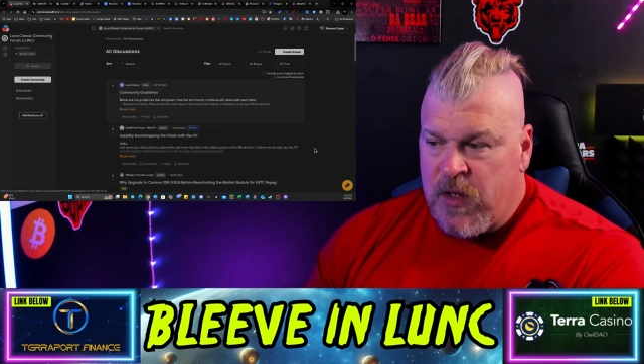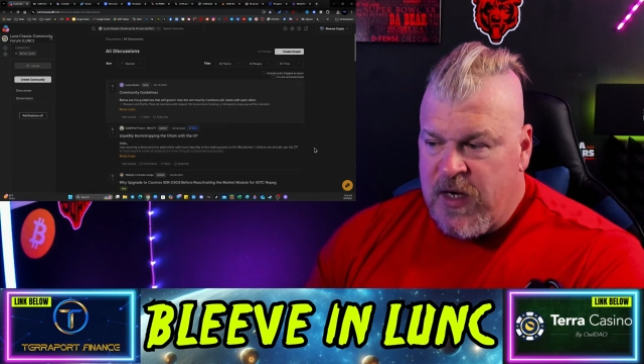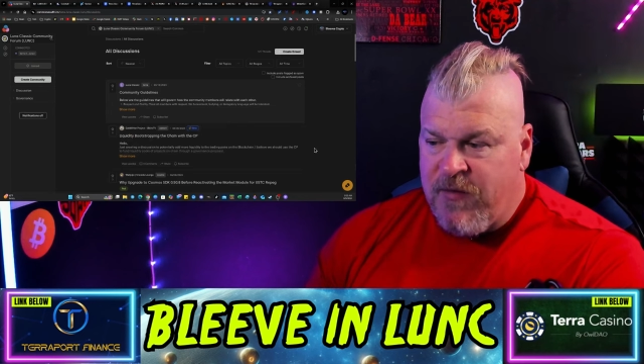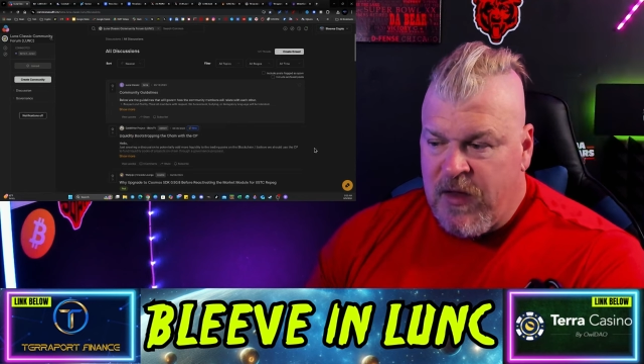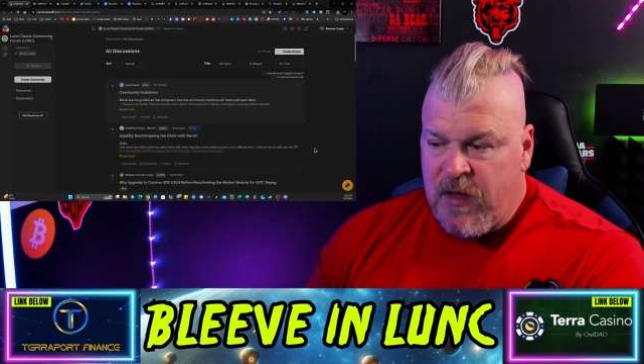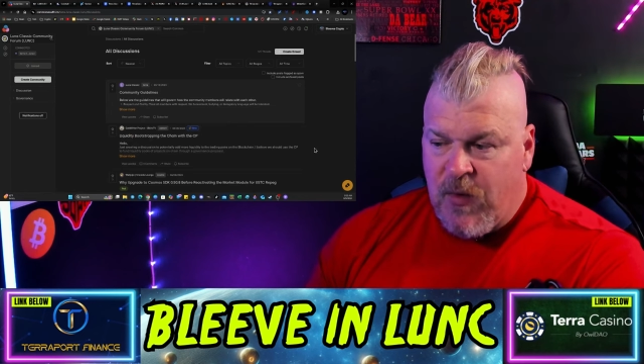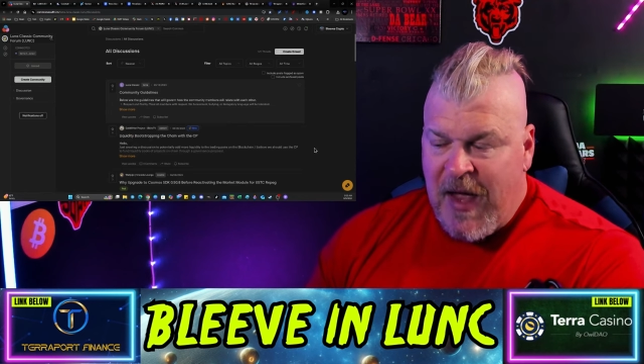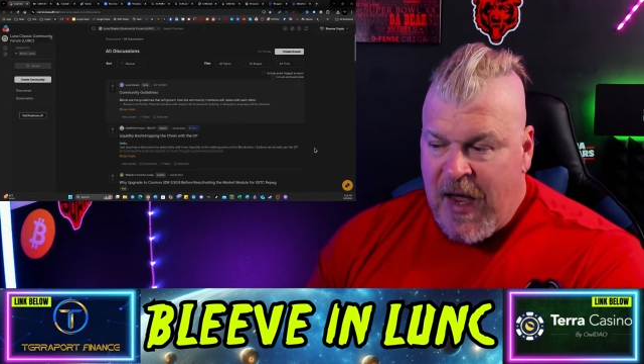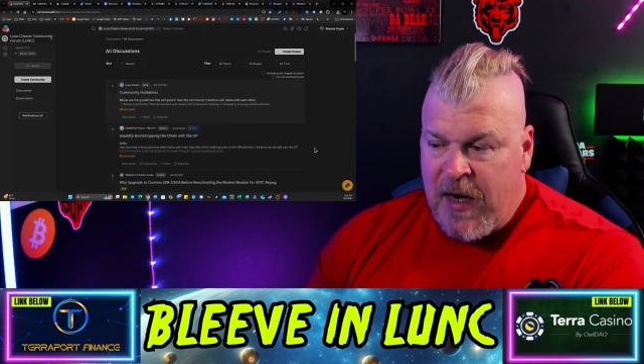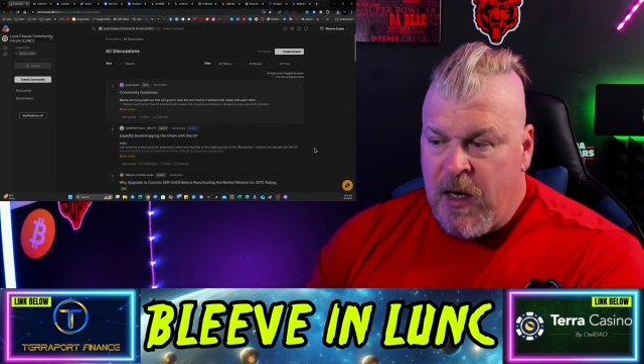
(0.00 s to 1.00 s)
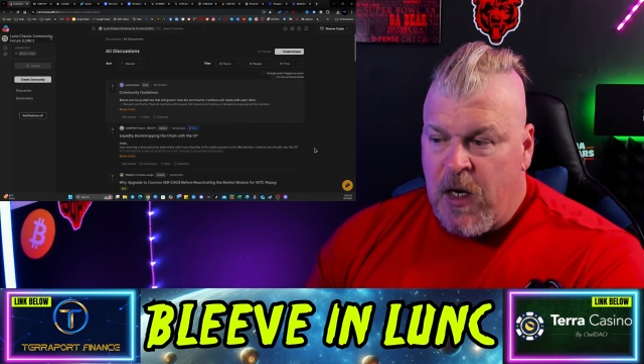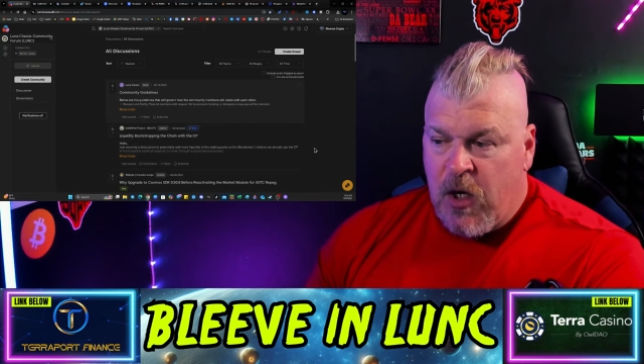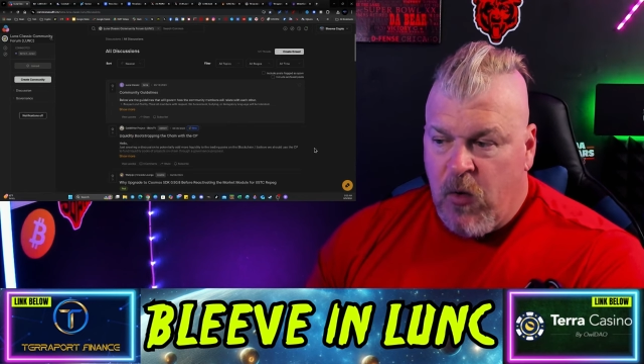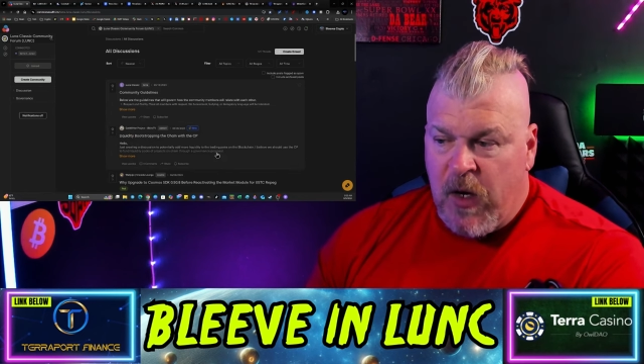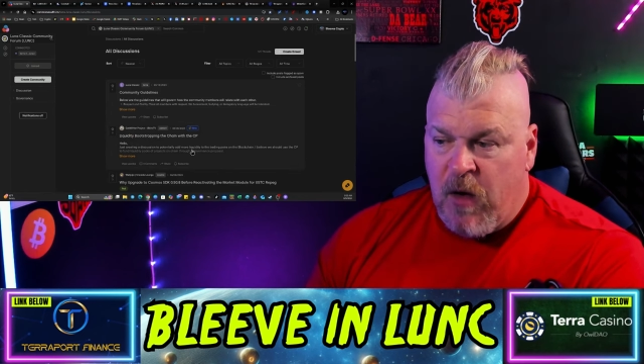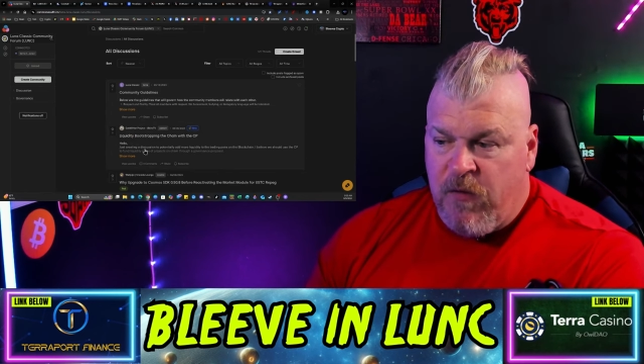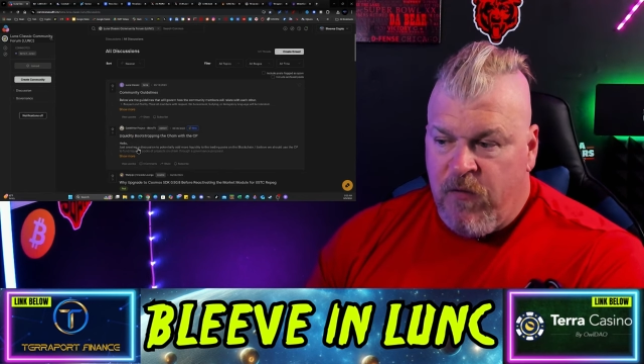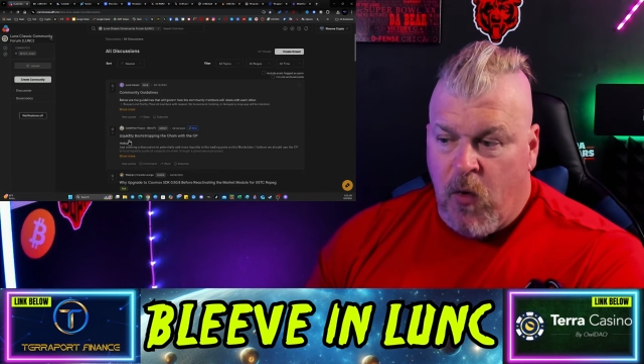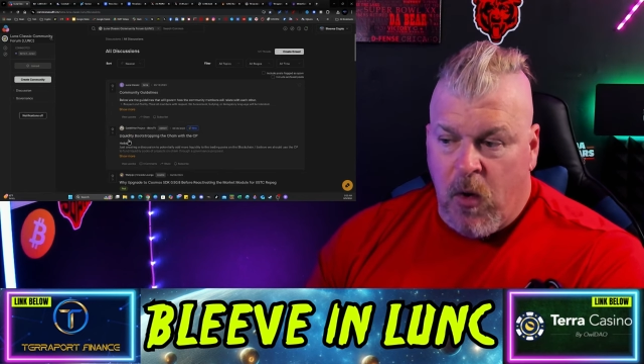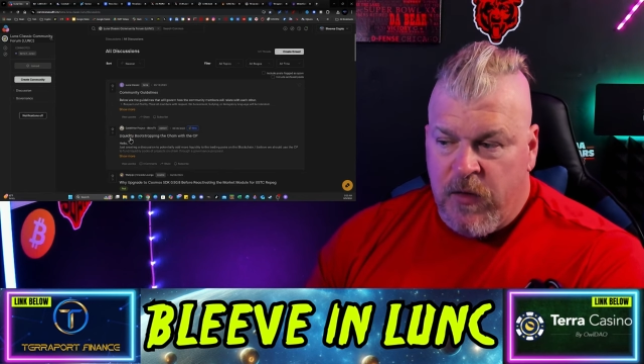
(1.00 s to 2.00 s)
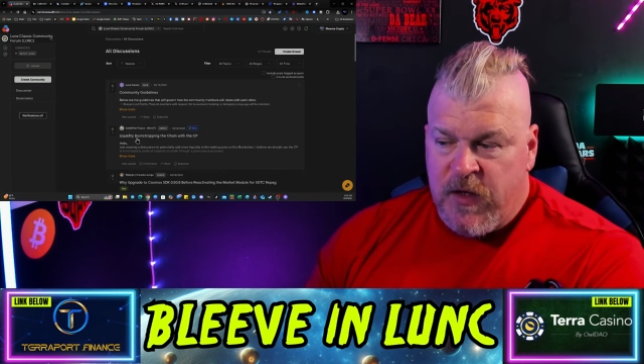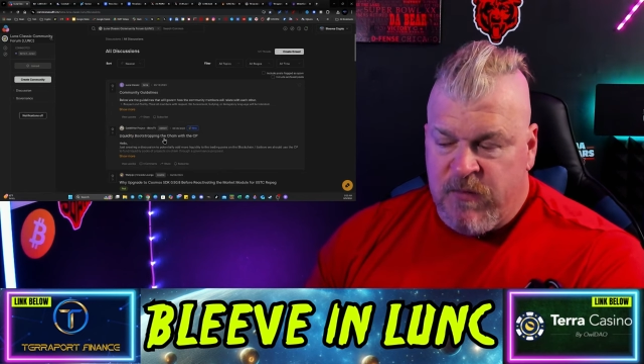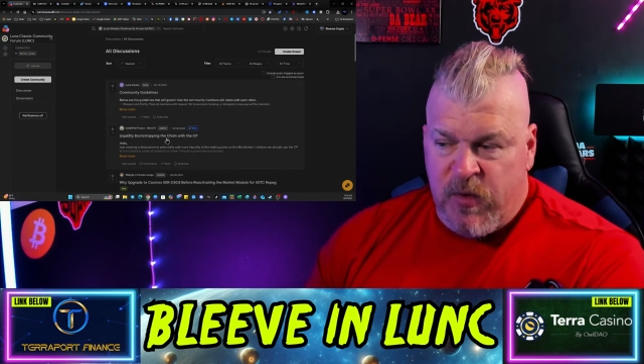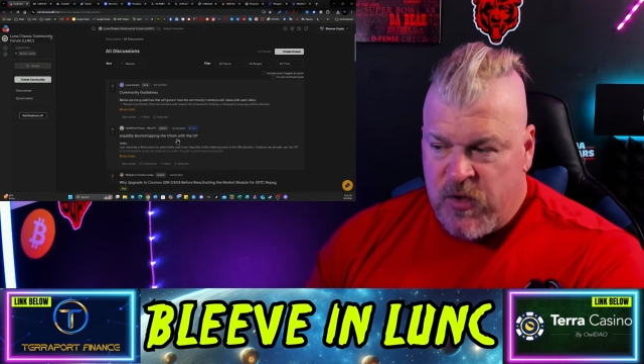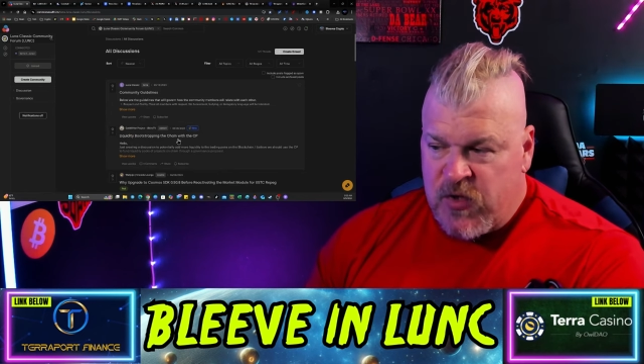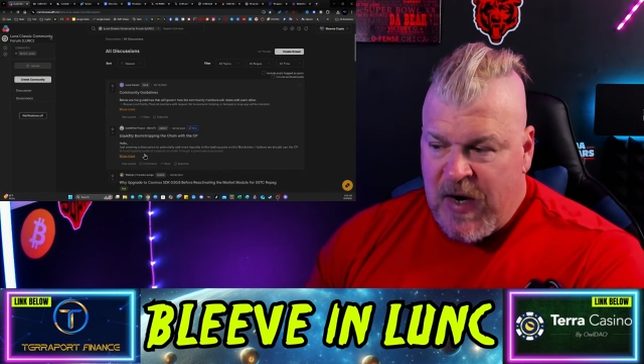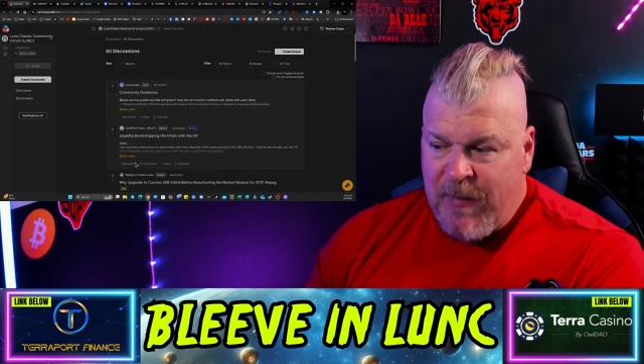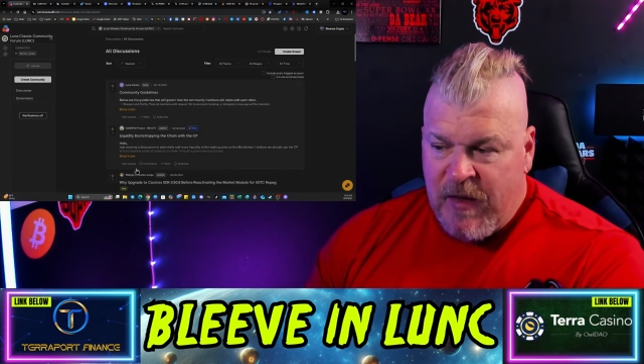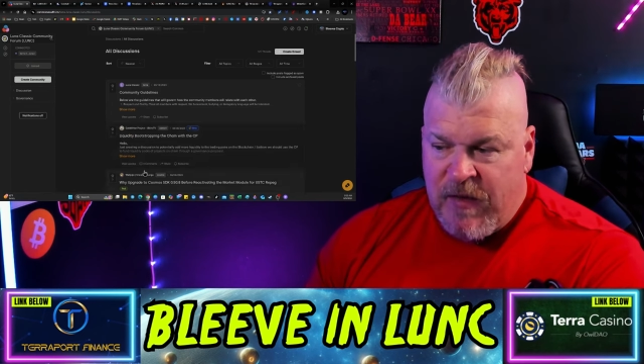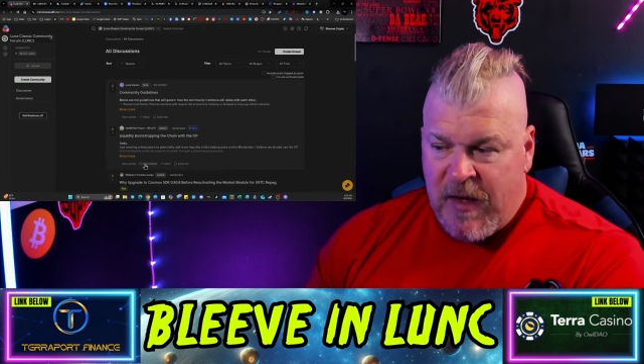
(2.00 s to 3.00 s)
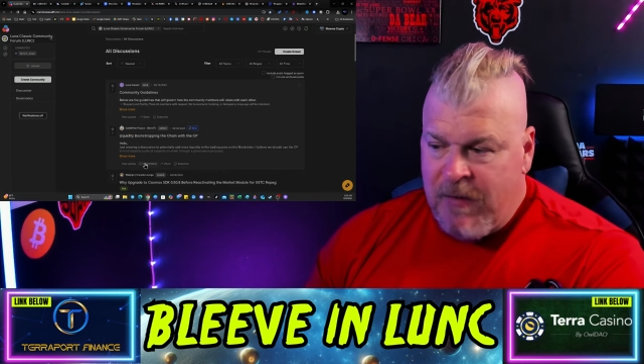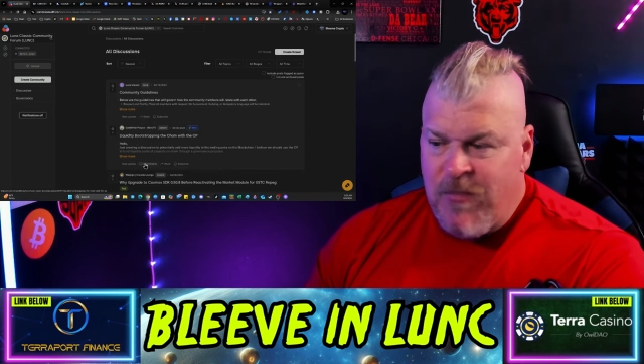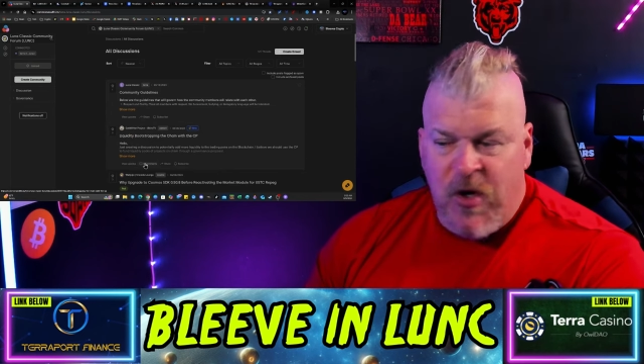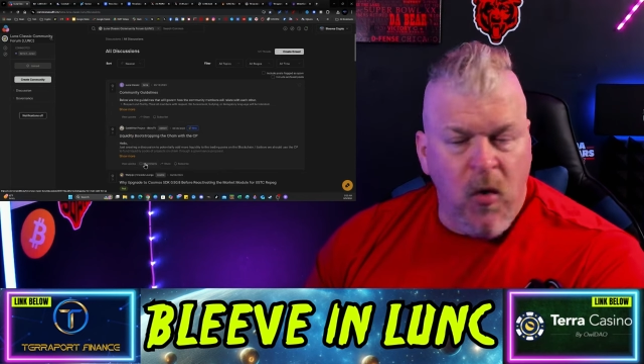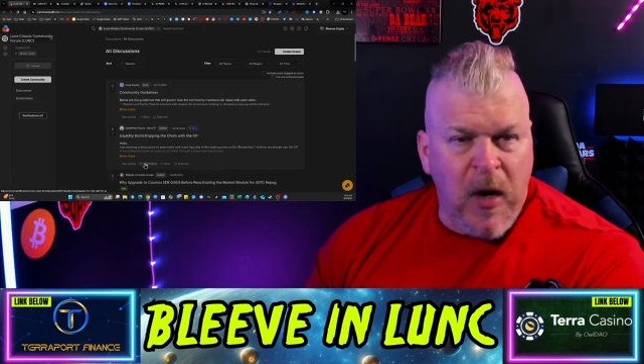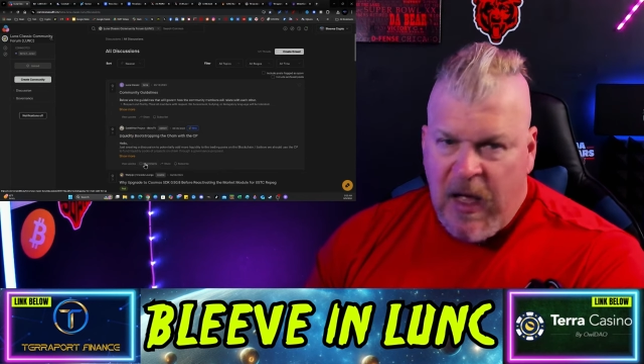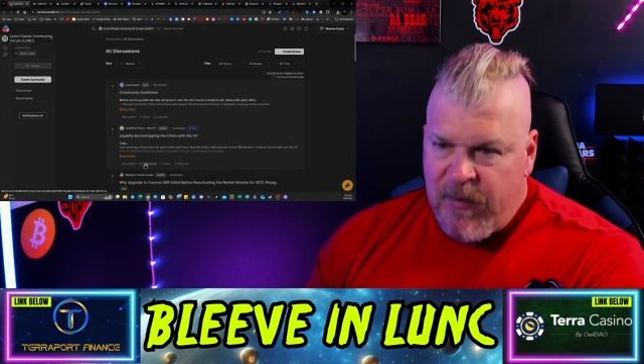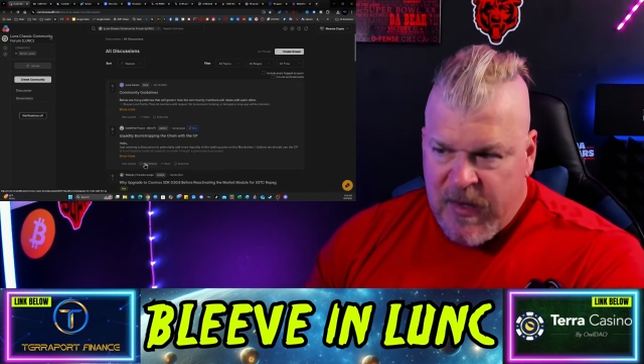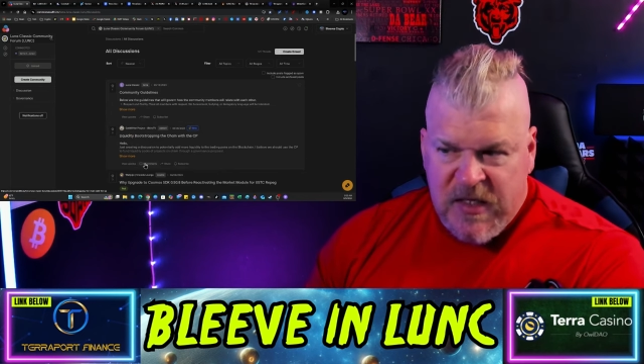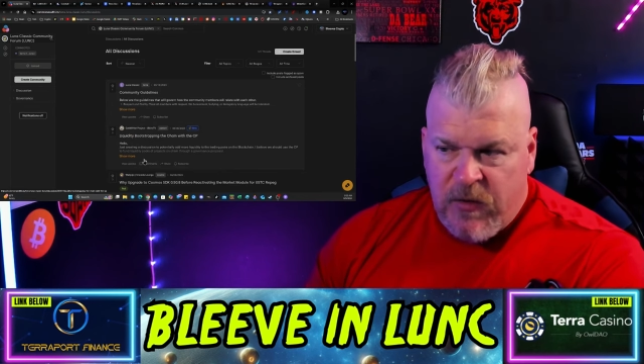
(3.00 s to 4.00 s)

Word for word: Everything that we had going on before this bootstrapping thing, no comments.